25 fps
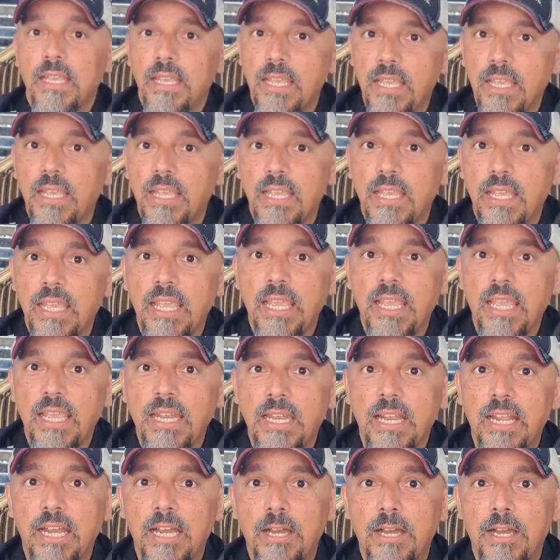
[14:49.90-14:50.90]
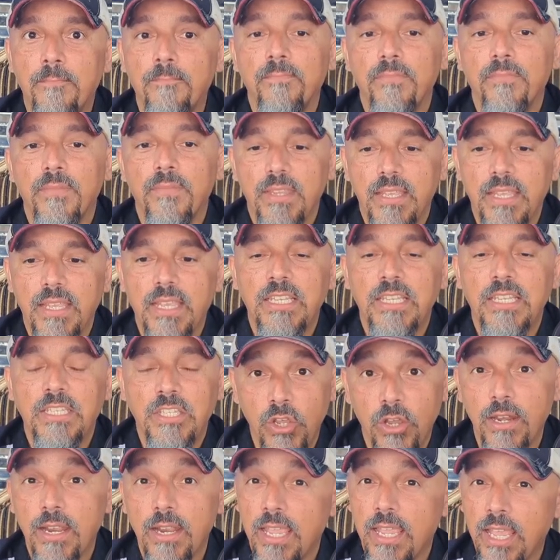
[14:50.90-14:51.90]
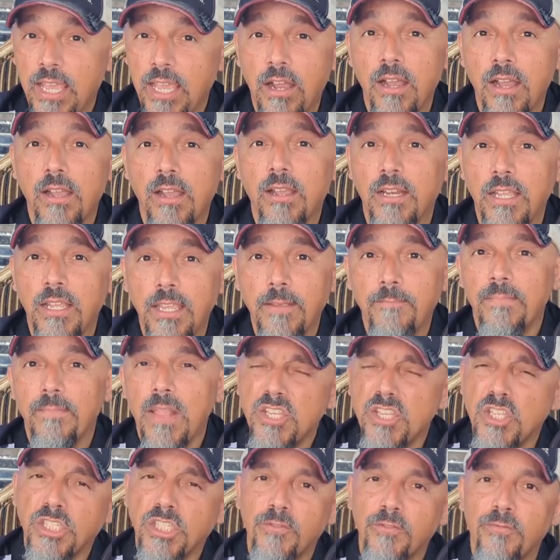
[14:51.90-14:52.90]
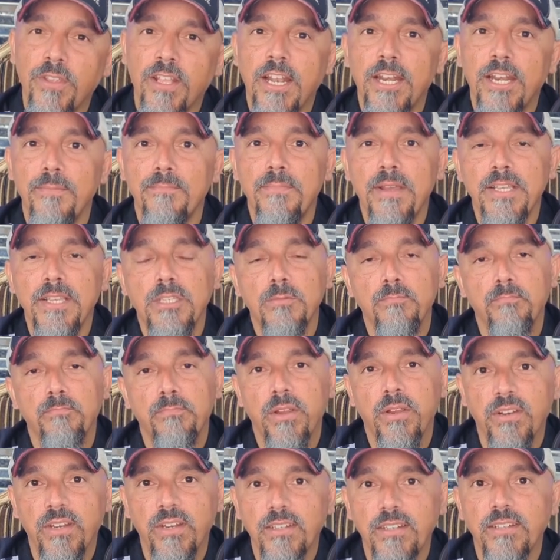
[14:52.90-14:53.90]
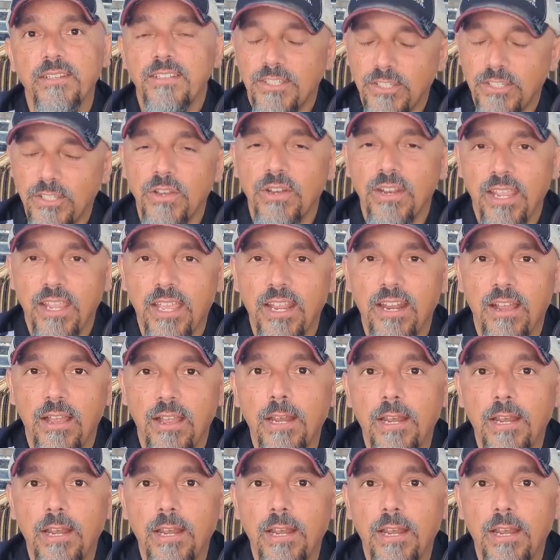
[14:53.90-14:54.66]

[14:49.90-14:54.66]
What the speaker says: And it's going to get ugly. I just feel it in my spirit. It's going to get ugly.